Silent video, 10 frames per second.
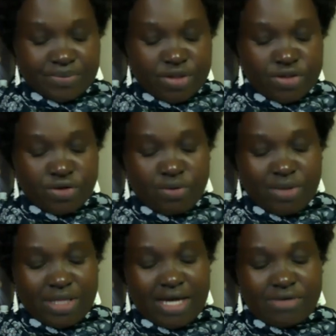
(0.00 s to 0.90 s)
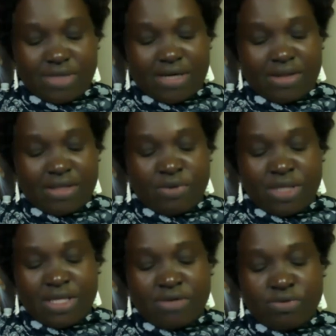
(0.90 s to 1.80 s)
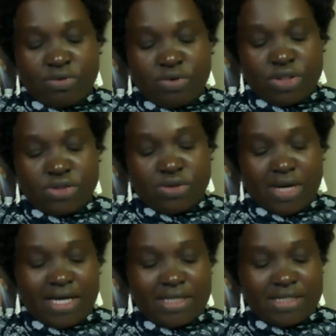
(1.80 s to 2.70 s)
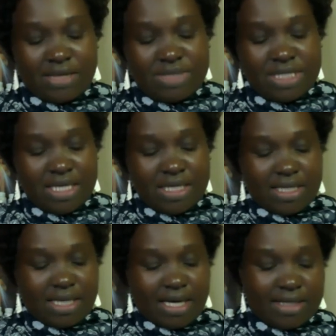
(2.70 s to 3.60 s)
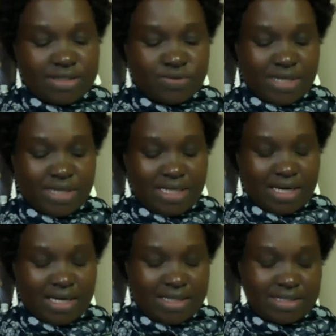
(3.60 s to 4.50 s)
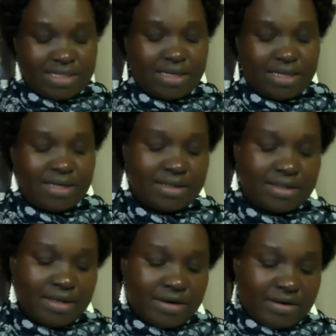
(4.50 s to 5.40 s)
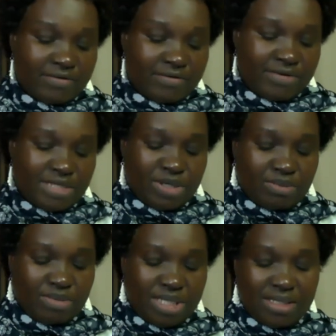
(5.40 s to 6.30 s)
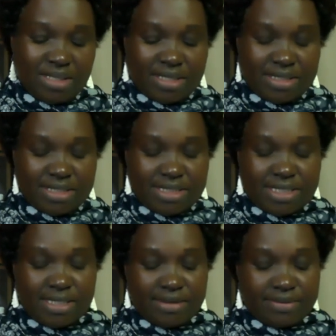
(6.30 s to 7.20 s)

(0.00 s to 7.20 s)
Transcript: So with that, we then would want to add some zinc as well as vitamin B and C.